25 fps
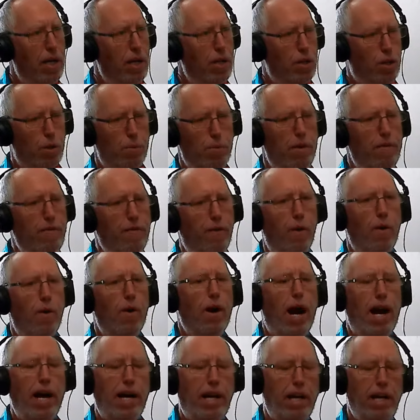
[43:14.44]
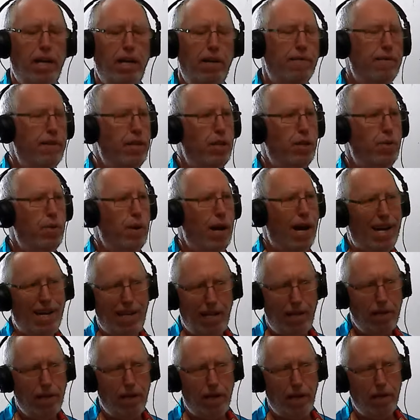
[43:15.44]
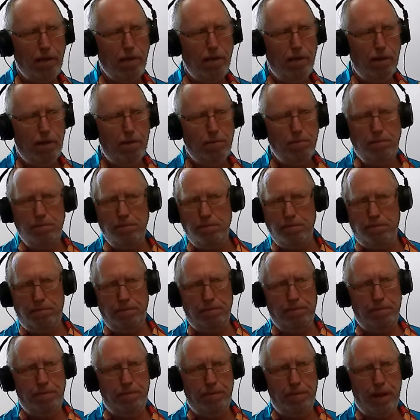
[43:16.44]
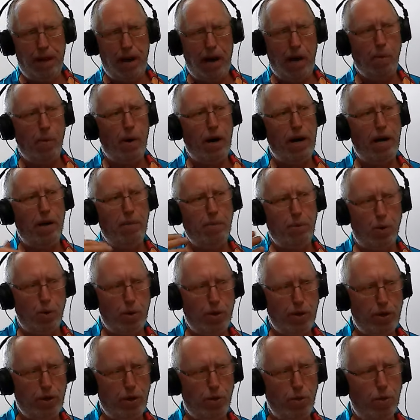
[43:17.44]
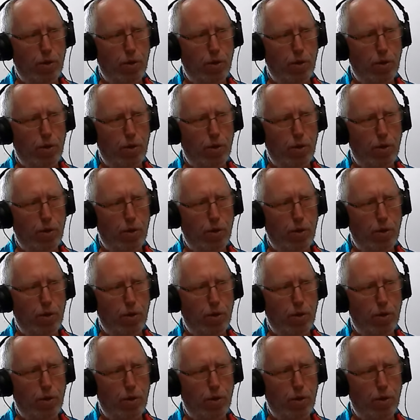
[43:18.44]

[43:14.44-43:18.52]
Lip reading: So before I can even do anything, I wind up going to school.